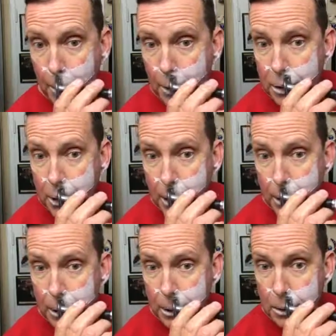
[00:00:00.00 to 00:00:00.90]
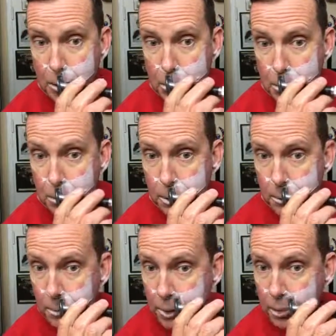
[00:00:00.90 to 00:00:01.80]
But I get close to a
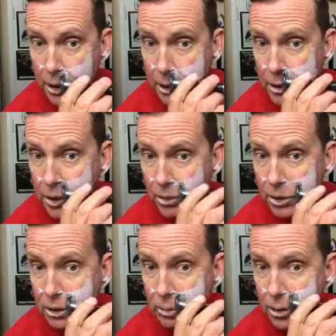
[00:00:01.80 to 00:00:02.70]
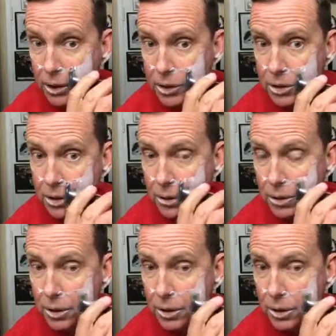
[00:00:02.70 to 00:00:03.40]
BBS shave on 2 passes.